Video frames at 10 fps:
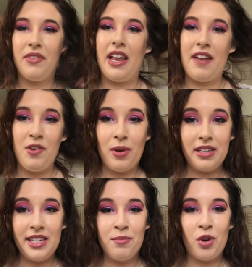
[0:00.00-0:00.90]
And if you want
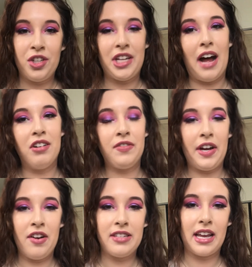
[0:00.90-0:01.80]
to see more challenge
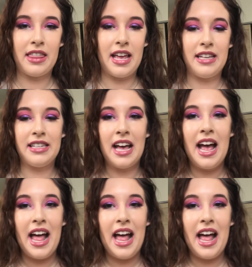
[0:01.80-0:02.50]
videos like this,